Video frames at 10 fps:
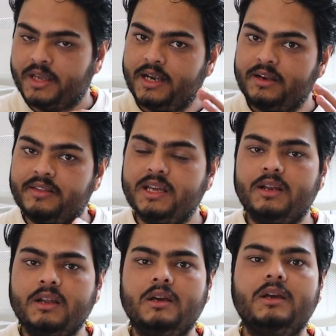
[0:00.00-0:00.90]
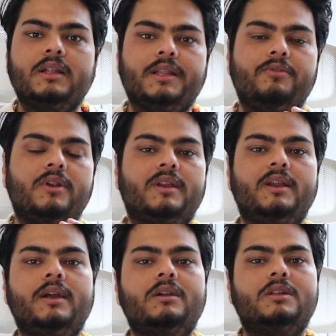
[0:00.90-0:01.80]
And then they will
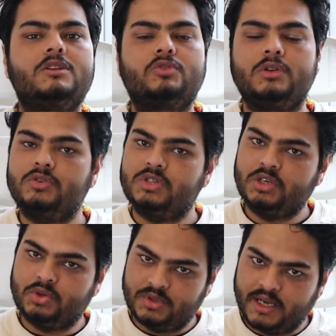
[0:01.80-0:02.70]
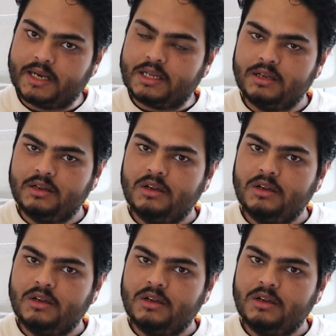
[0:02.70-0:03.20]
relate the solution to that.